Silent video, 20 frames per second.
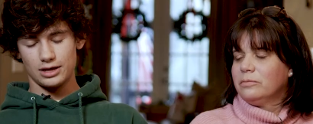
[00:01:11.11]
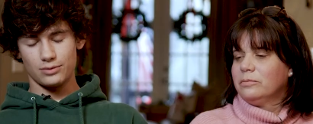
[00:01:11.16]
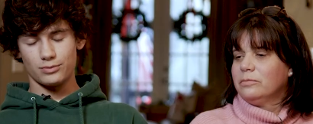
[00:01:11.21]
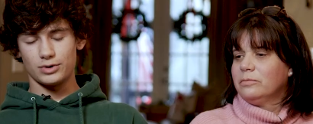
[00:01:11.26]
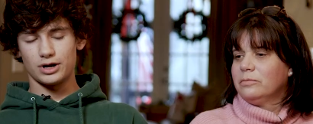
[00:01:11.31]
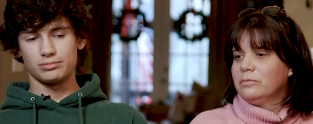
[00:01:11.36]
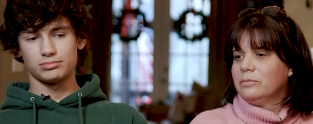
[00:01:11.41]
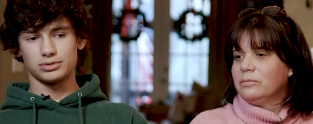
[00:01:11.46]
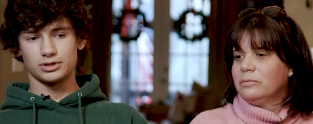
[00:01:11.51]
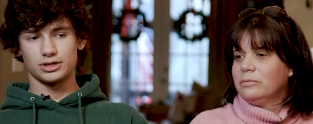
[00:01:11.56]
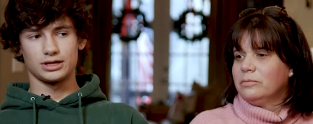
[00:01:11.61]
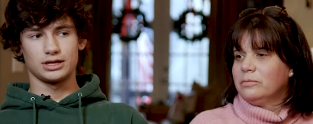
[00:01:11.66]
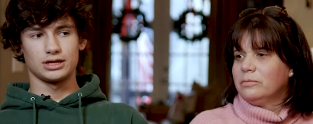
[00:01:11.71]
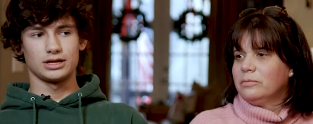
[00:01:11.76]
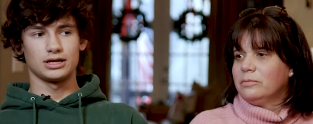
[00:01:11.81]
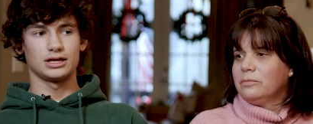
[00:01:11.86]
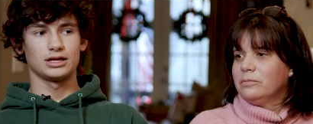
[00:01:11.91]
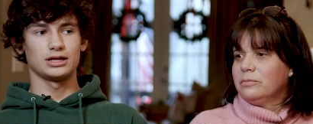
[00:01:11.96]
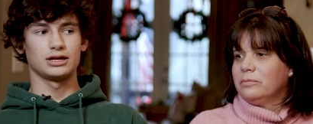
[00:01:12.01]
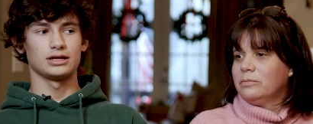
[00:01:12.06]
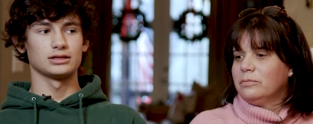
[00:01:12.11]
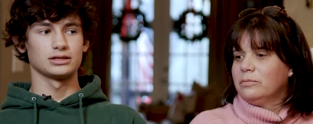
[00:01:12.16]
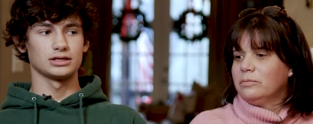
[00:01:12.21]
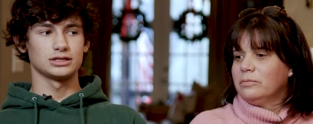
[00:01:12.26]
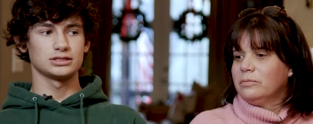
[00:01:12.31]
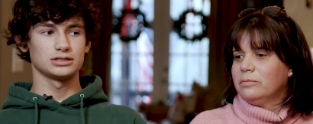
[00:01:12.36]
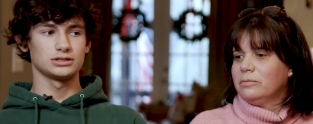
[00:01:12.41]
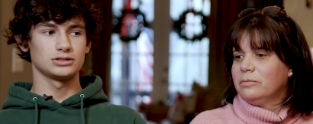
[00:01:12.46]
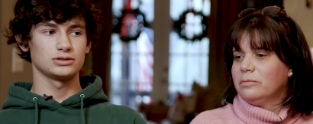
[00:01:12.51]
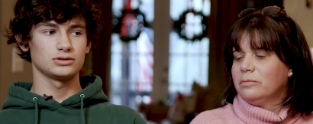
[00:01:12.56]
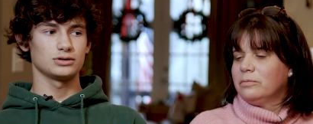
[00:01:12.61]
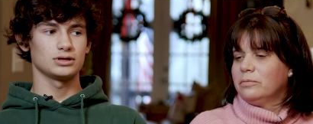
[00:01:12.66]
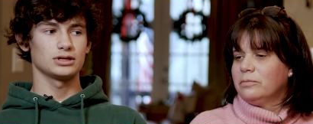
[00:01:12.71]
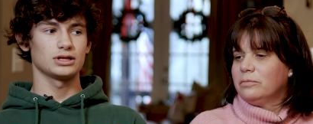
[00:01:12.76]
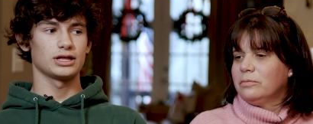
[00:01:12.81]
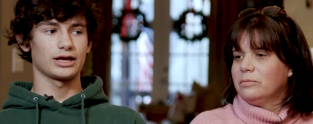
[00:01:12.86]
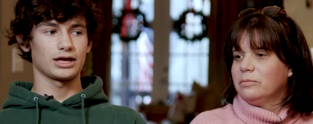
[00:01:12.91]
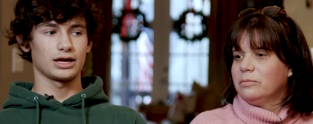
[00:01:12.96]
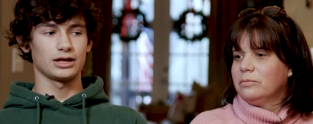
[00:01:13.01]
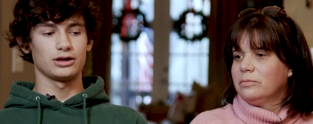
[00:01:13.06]
Speaker 1: and when I plug it in and listen to it,
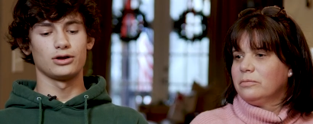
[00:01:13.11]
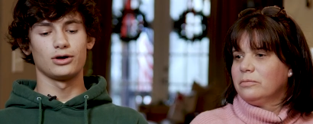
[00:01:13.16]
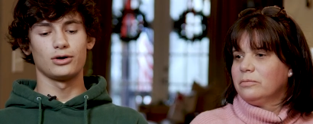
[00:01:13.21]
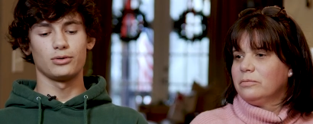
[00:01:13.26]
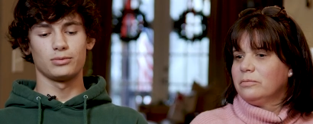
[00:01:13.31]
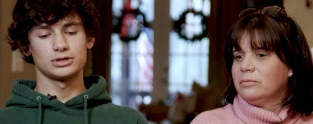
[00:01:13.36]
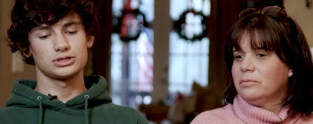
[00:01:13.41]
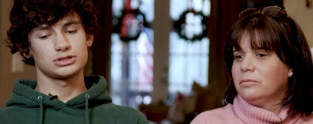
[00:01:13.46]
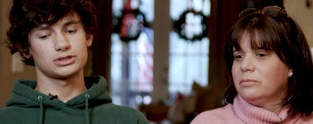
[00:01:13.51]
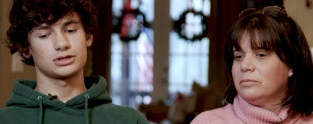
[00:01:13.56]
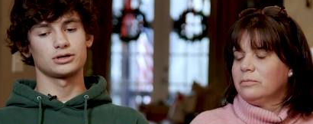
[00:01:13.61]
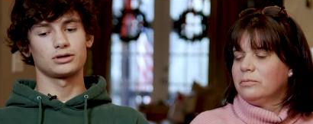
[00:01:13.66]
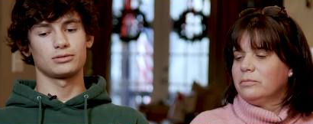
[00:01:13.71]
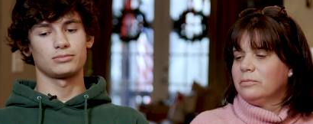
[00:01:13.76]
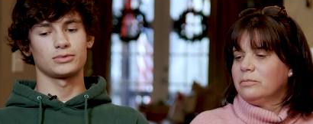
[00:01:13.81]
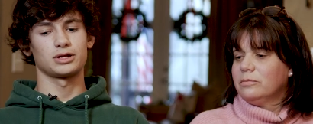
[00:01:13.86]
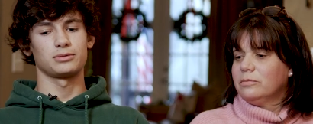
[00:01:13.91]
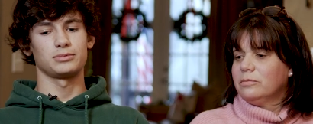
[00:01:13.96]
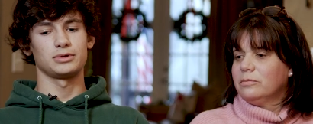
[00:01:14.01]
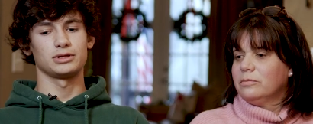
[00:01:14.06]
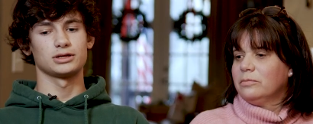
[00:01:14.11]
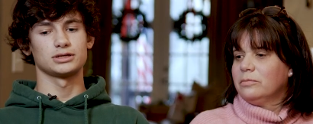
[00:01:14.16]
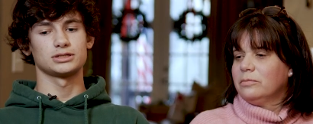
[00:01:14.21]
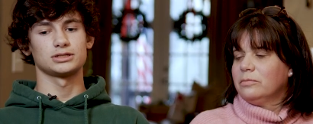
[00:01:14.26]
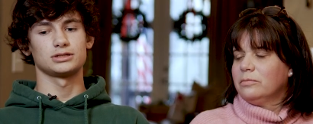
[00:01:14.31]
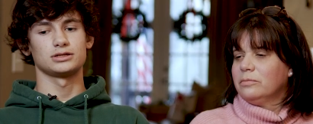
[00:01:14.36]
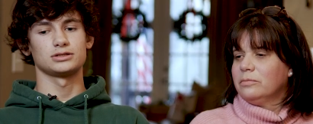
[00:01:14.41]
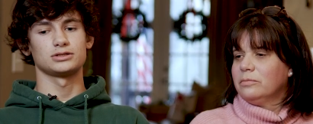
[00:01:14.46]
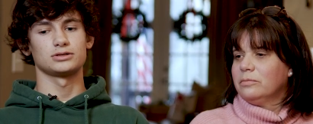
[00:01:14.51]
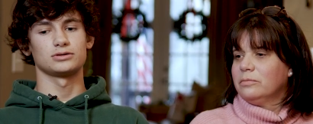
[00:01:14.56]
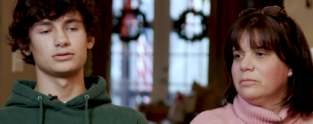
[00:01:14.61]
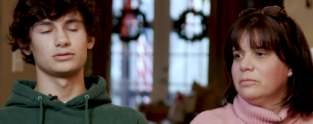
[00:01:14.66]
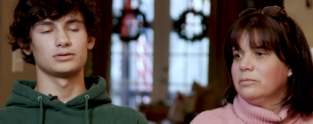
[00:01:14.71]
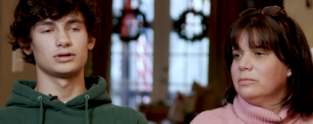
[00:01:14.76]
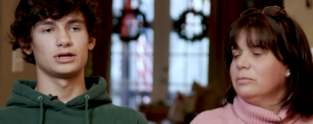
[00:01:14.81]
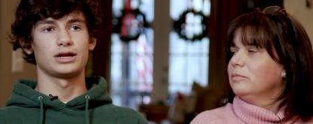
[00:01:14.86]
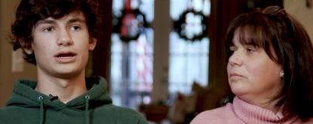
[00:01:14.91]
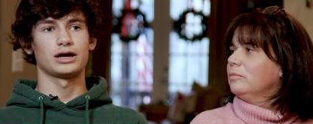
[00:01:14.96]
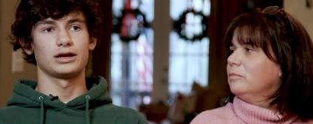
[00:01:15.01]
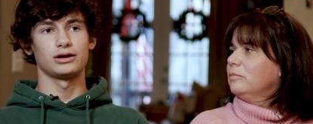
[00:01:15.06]
like I know what song I'm going to be listening to
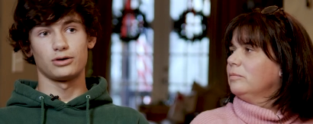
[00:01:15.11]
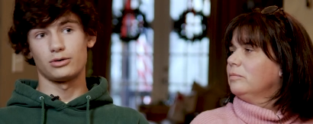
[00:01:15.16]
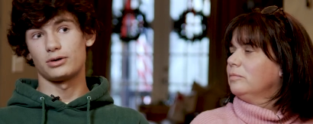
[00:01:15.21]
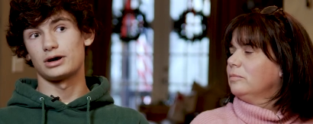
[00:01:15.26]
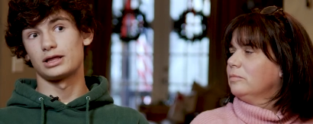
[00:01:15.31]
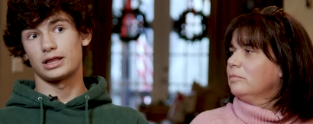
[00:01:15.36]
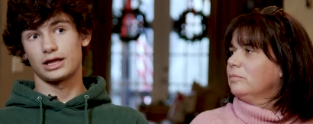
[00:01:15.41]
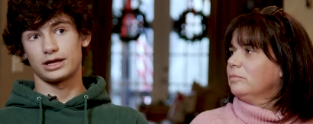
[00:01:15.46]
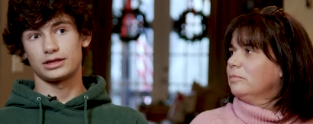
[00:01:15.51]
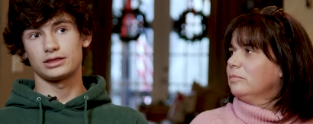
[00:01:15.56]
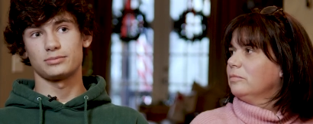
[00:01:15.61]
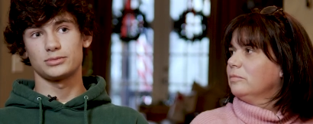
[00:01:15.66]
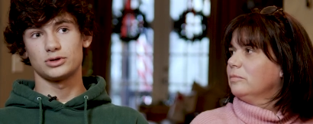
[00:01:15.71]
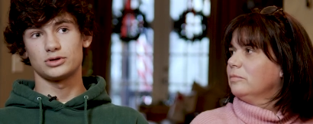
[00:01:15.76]
and I know I like the